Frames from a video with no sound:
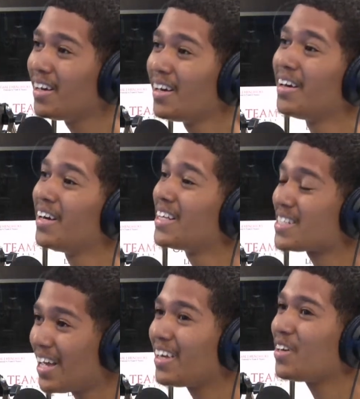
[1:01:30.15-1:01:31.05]
it's
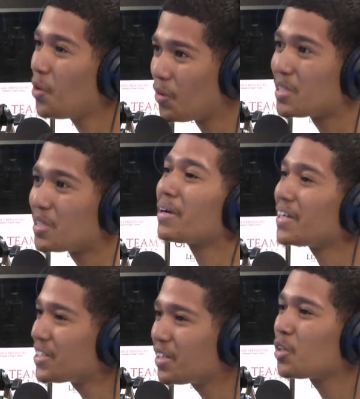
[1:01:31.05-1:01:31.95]
like
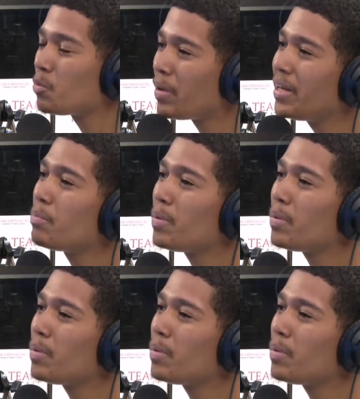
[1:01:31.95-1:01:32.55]
inspirational to many people.